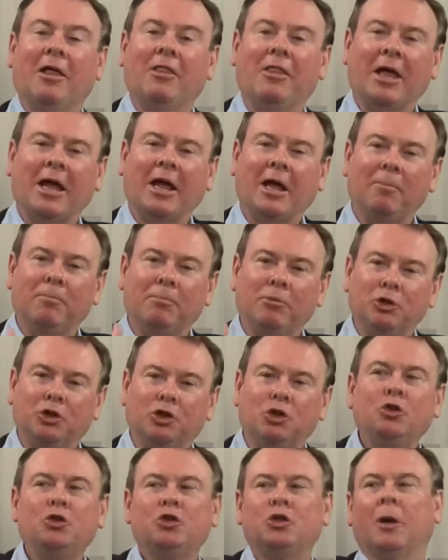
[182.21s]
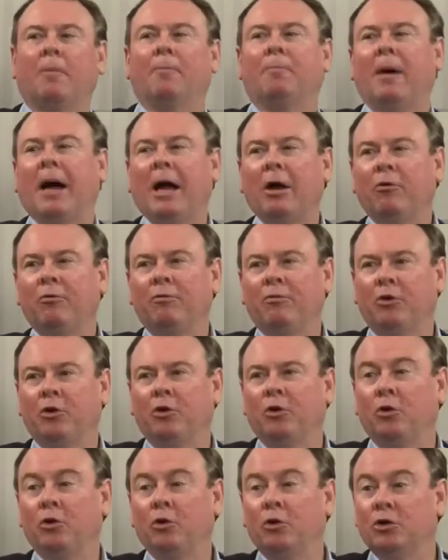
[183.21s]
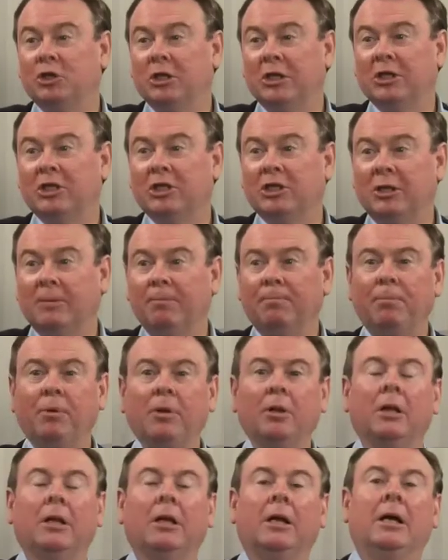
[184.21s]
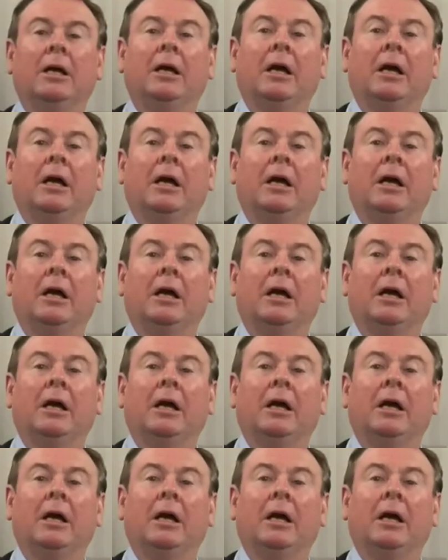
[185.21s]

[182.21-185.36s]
They can produce biofuel using simple